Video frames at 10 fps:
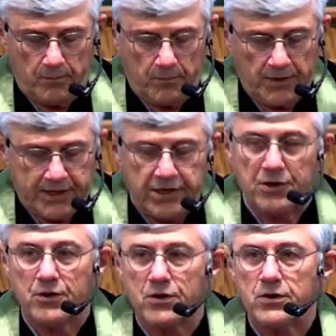The
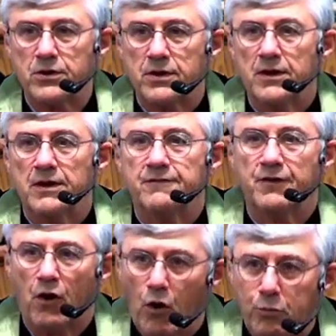cure for
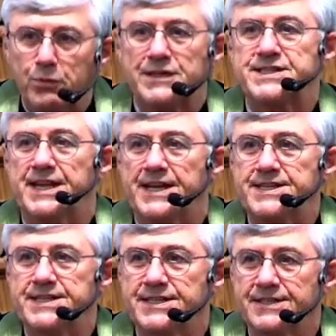
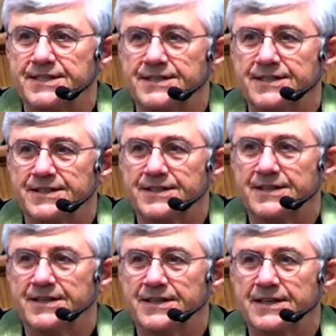hopelessness
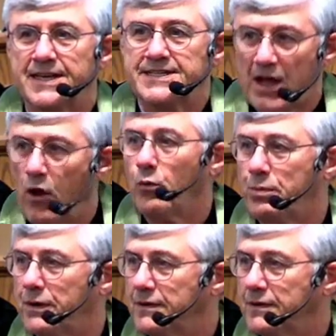is hope.